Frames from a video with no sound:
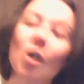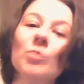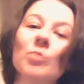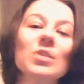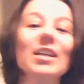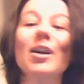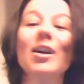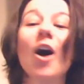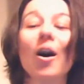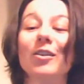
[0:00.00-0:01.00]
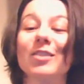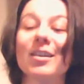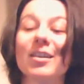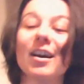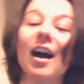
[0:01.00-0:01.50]
of these obsolete
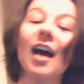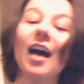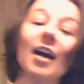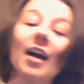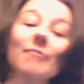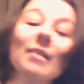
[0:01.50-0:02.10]
cards, and